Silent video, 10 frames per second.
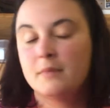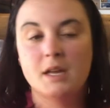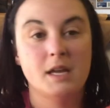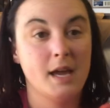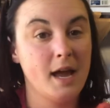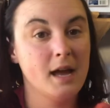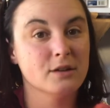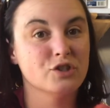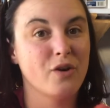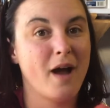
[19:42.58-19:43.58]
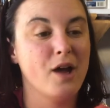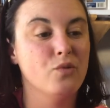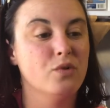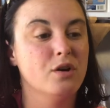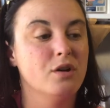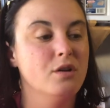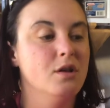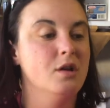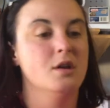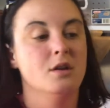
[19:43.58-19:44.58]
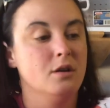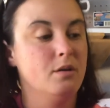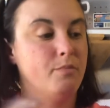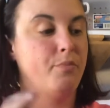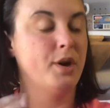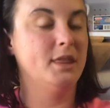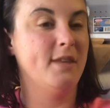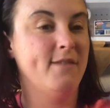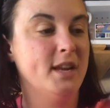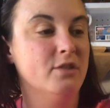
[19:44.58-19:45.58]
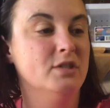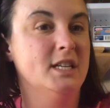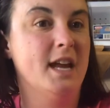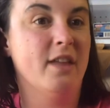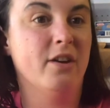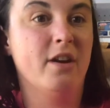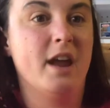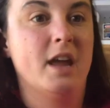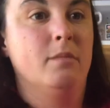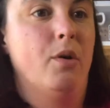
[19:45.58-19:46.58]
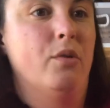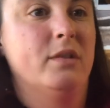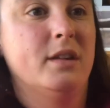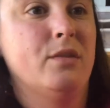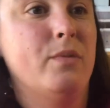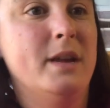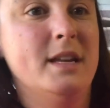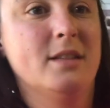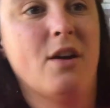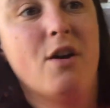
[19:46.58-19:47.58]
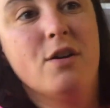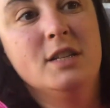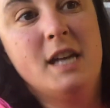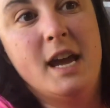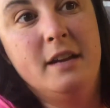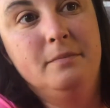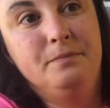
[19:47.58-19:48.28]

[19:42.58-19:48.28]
Yeah, so I will put the videos together and post this when it's all done.